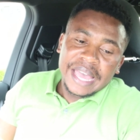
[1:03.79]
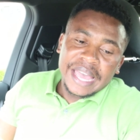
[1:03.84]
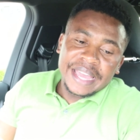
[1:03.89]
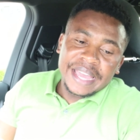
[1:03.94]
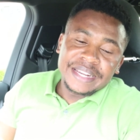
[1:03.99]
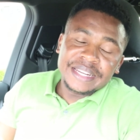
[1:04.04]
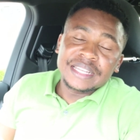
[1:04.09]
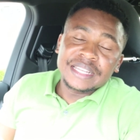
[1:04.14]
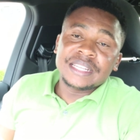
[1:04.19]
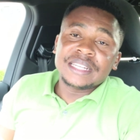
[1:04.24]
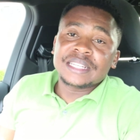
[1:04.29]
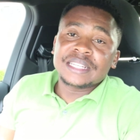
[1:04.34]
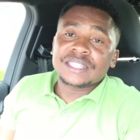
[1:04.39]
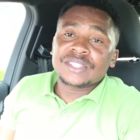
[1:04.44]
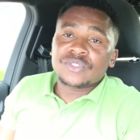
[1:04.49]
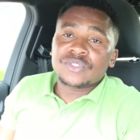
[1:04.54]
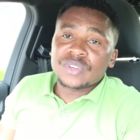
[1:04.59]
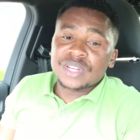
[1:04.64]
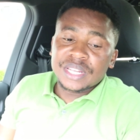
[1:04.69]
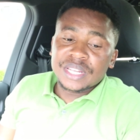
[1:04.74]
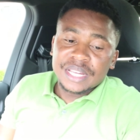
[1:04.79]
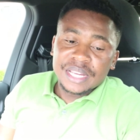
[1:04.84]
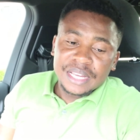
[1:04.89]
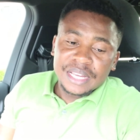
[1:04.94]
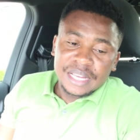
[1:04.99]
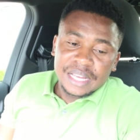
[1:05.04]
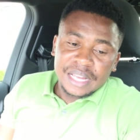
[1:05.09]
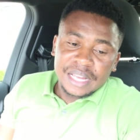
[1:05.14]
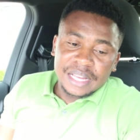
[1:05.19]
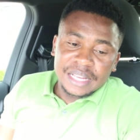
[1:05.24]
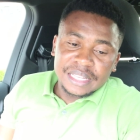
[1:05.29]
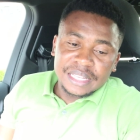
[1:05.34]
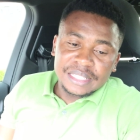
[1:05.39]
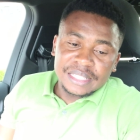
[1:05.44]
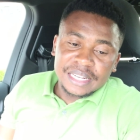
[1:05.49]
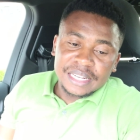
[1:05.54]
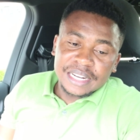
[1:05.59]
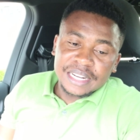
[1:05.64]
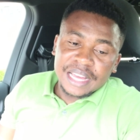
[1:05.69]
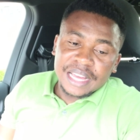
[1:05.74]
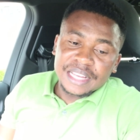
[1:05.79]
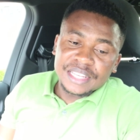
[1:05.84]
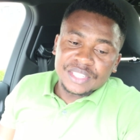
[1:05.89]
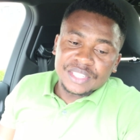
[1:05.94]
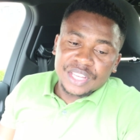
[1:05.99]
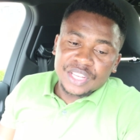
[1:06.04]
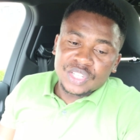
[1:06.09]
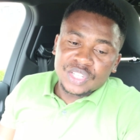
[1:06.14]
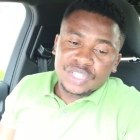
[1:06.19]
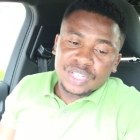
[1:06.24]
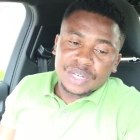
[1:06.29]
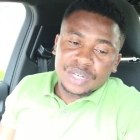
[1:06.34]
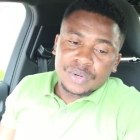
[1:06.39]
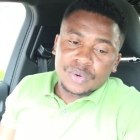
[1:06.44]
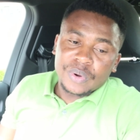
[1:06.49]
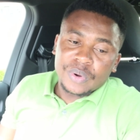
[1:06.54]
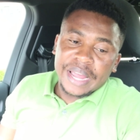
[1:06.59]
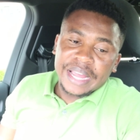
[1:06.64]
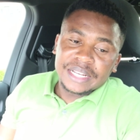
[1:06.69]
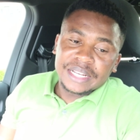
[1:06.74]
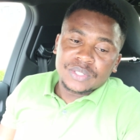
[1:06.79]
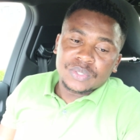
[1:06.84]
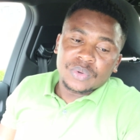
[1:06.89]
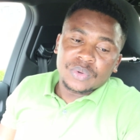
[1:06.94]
and industry uh, standardization, right?